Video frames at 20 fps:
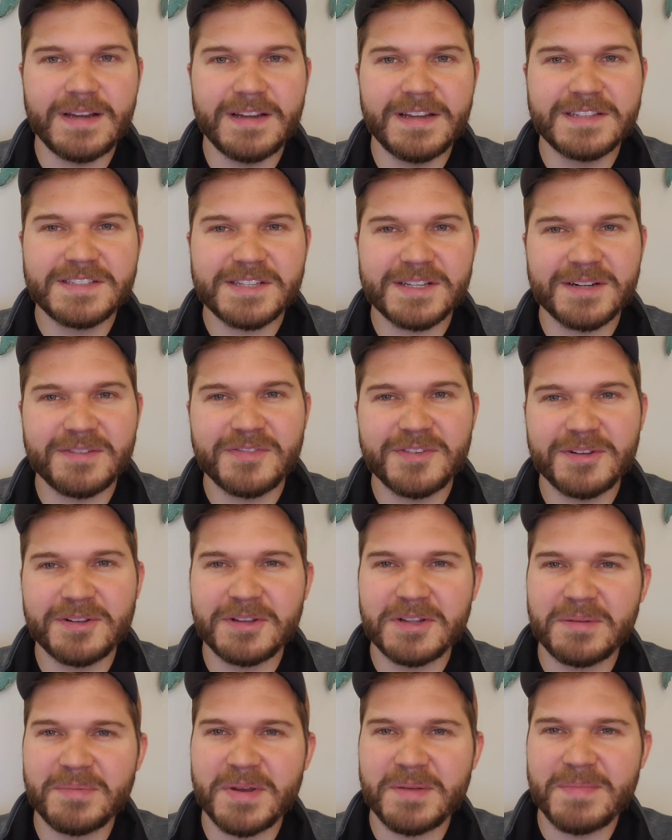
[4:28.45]
It's going to feel a
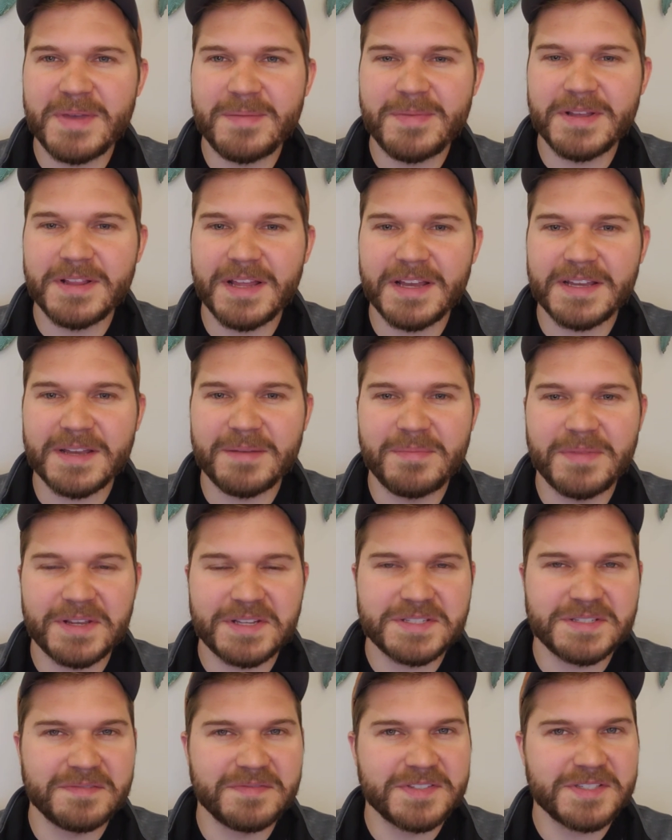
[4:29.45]
little bit maybe like a
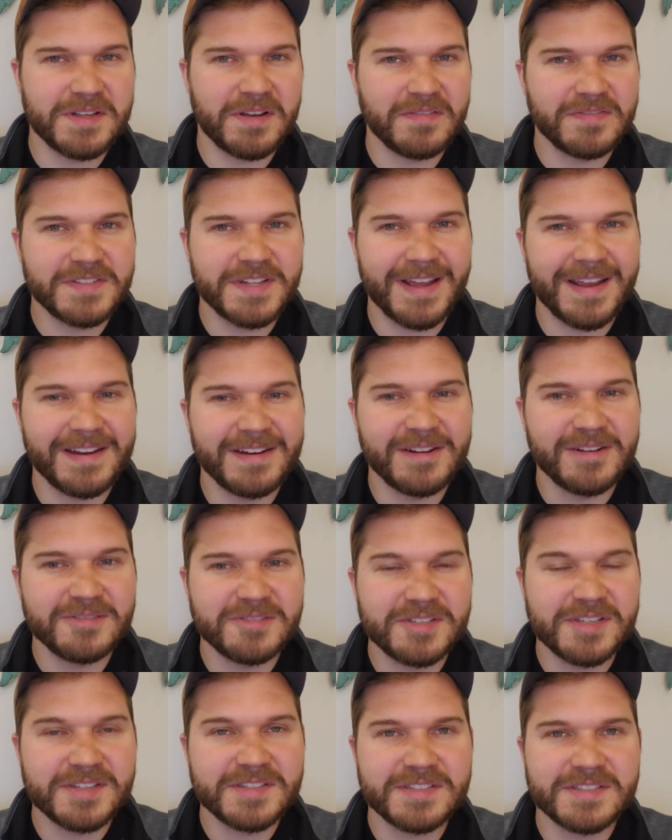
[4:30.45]
mix of
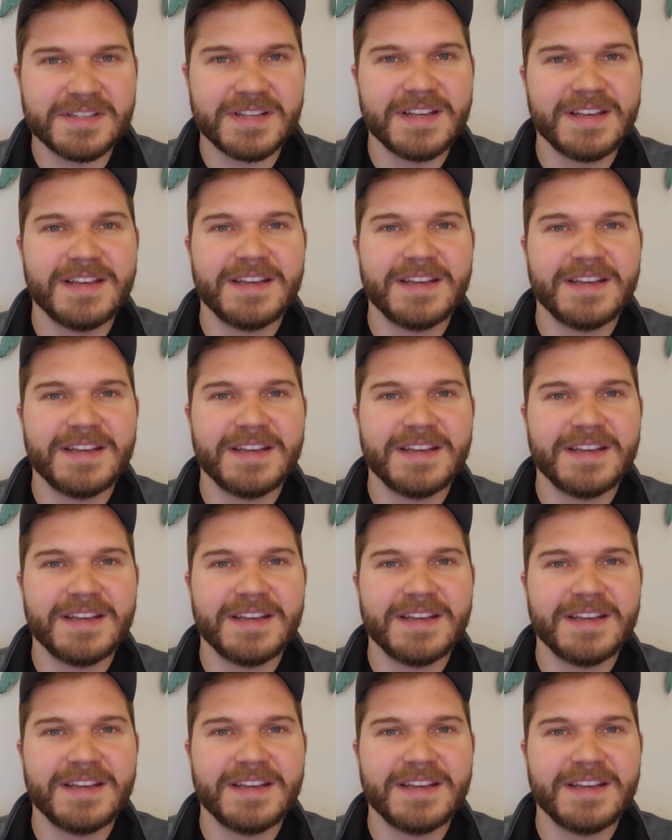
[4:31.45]
self-diagnosis